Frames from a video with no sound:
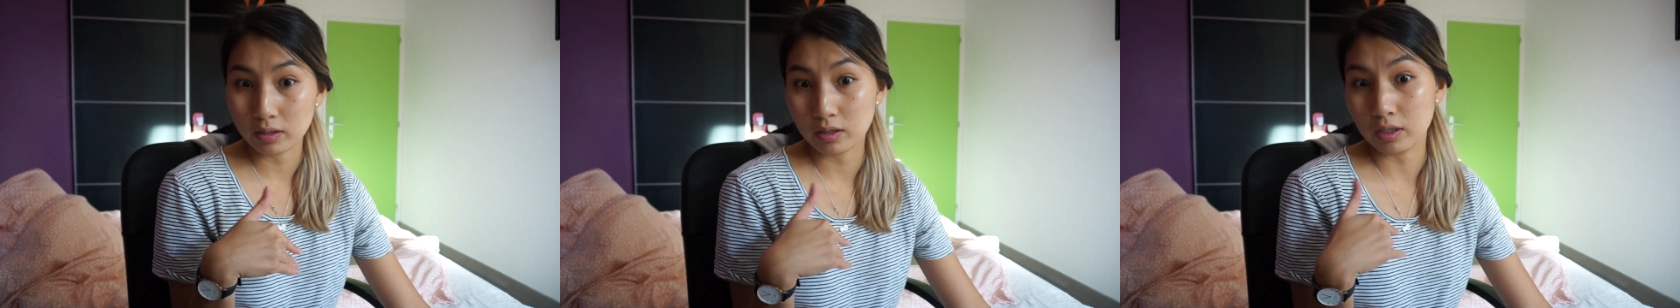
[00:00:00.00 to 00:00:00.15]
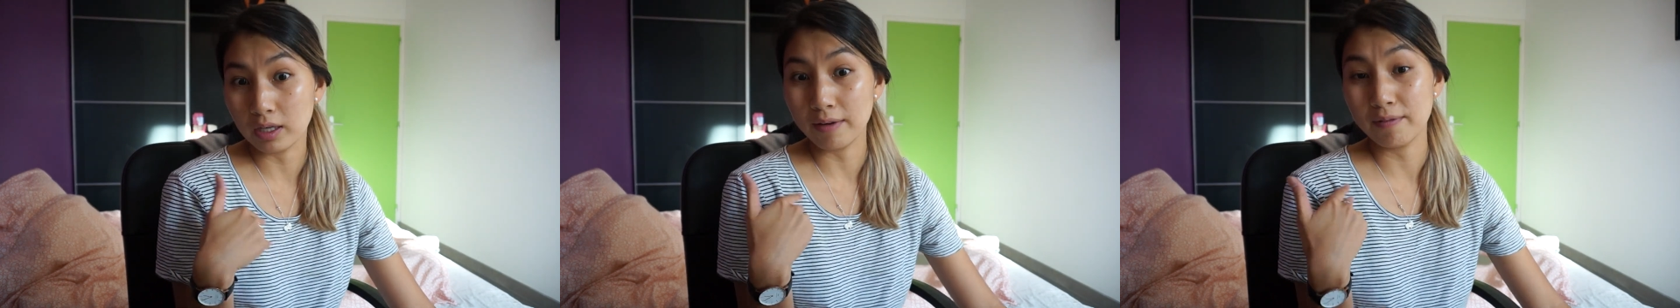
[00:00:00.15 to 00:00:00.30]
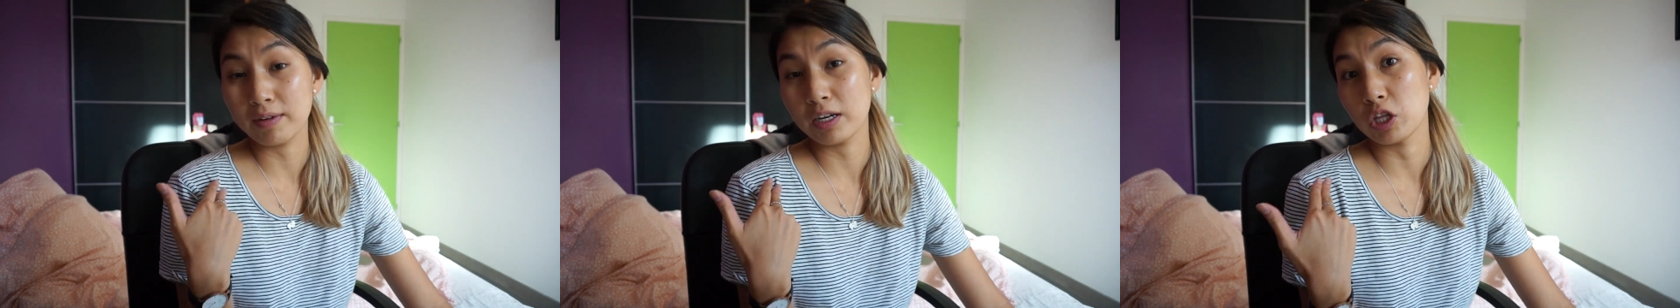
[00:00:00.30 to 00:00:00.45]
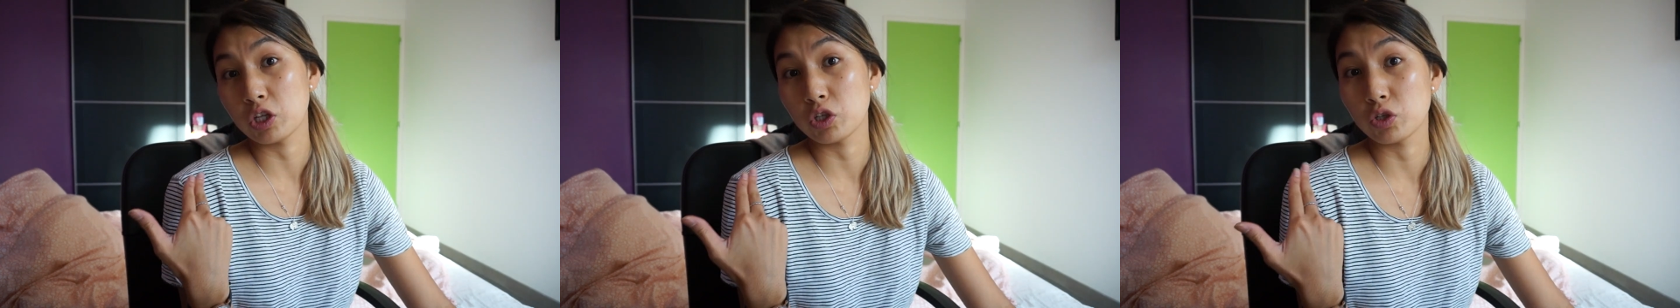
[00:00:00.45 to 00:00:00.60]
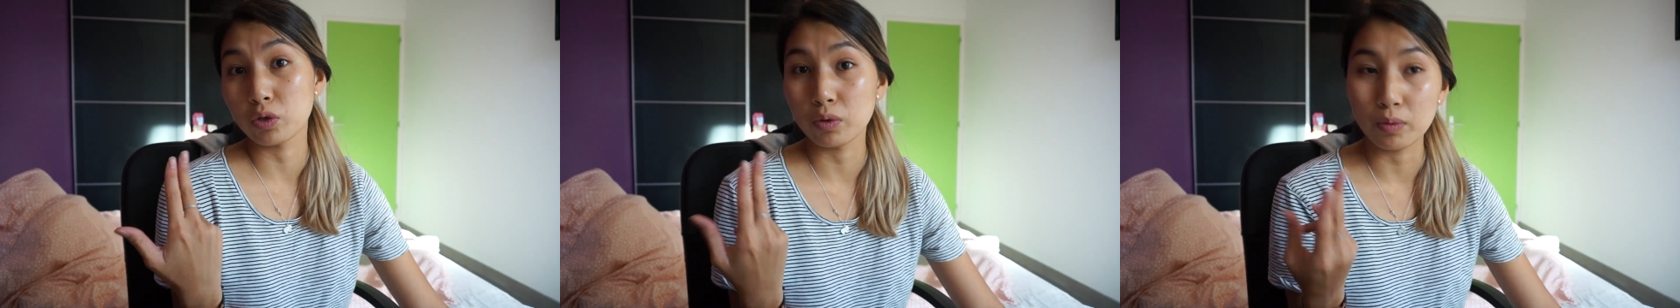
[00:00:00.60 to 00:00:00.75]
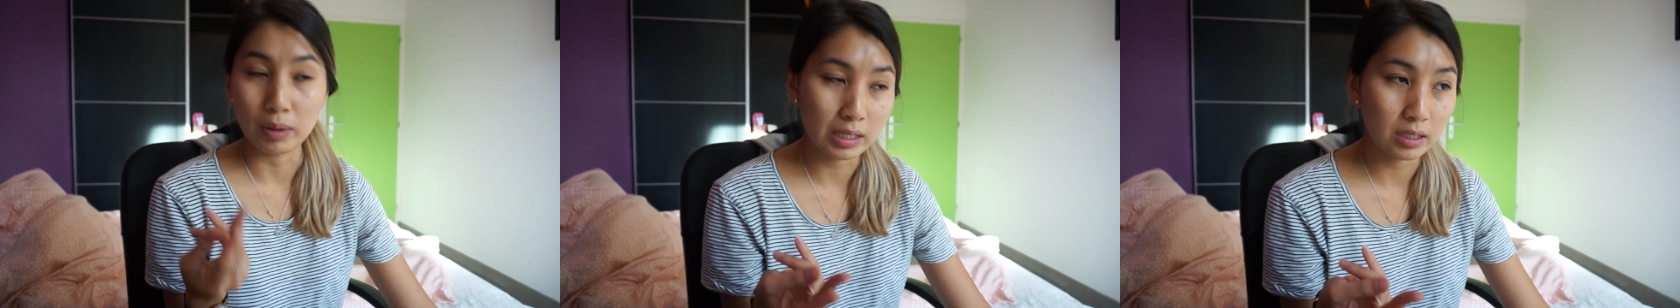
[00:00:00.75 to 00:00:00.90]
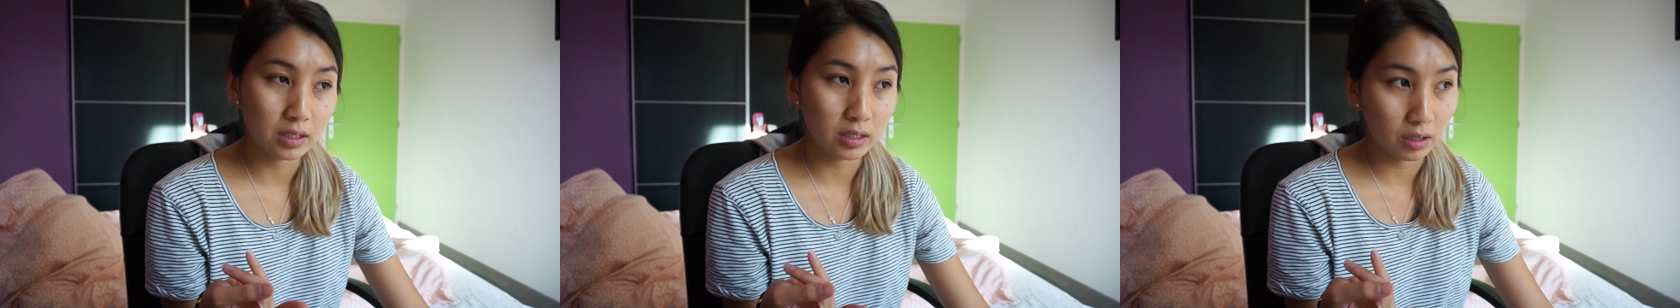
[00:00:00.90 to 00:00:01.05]
so you have another 2
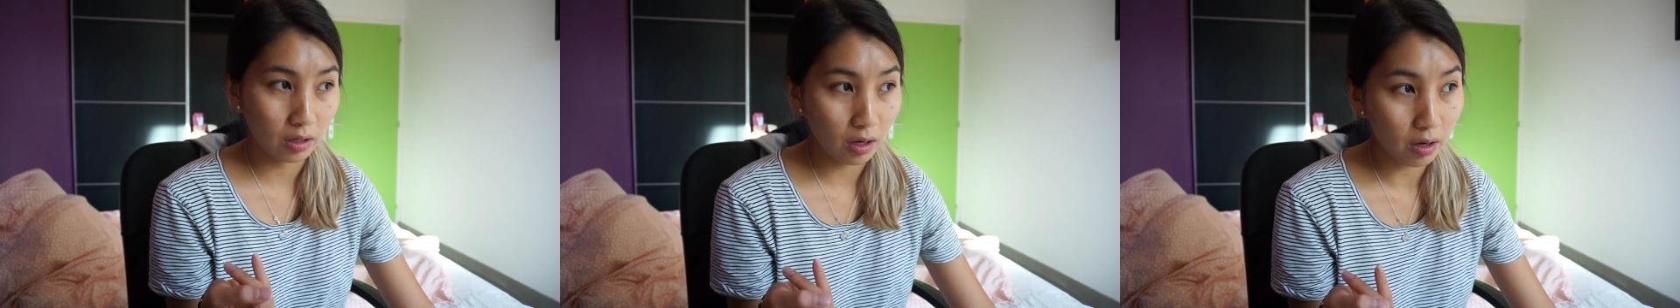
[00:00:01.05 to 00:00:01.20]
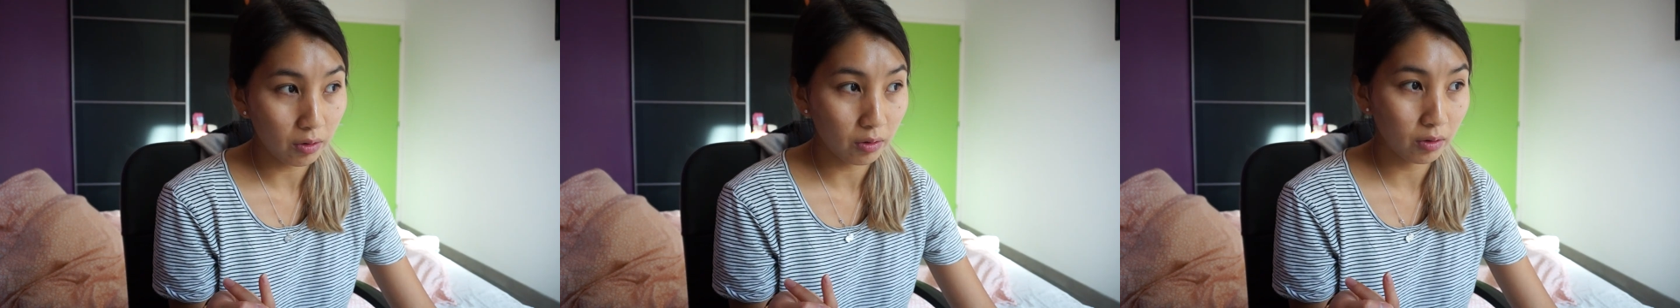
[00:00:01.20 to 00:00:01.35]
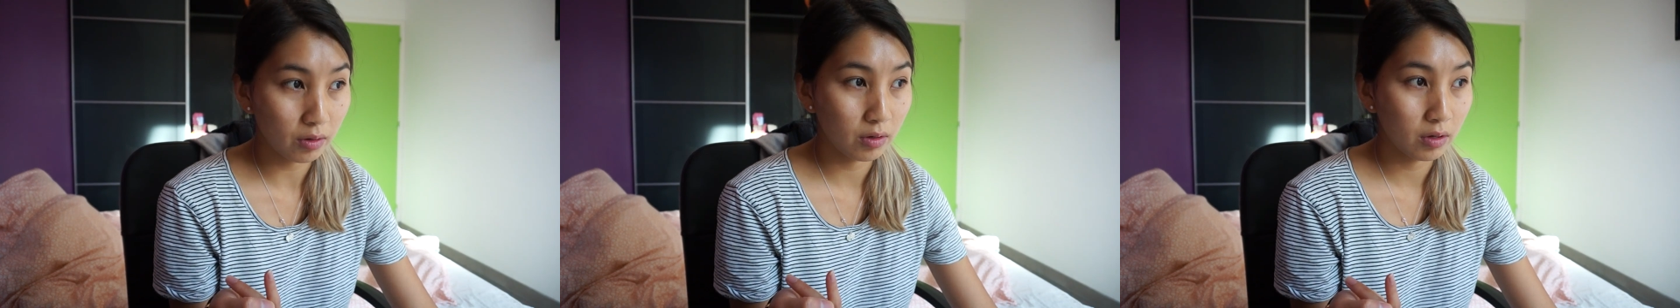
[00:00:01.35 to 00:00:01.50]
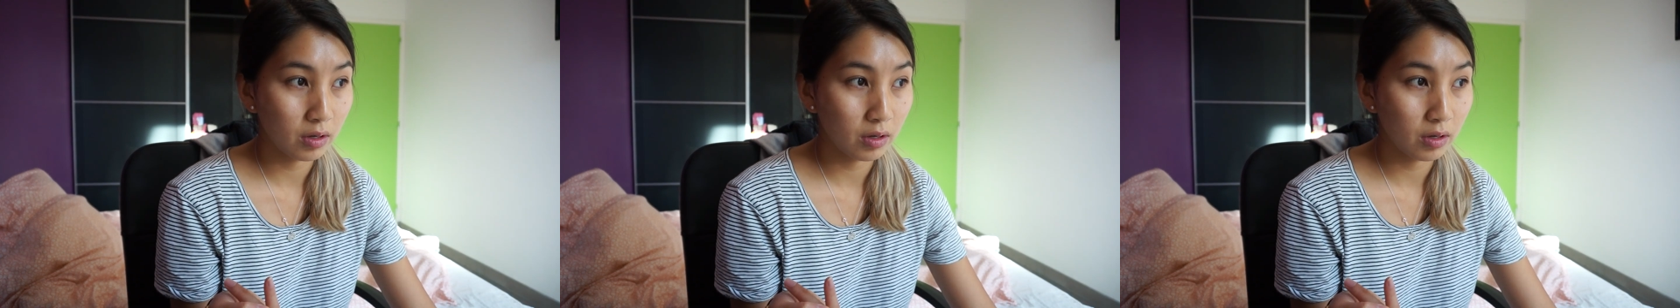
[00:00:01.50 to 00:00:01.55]
weeks to go